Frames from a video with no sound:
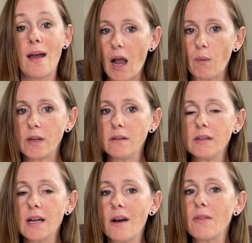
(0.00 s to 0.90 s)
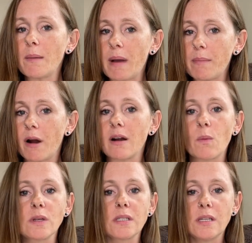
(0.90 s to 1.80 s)
I want you to know that my partner
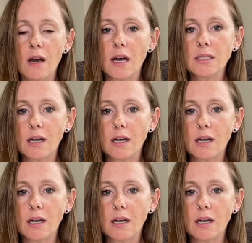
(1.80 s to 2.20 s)
was not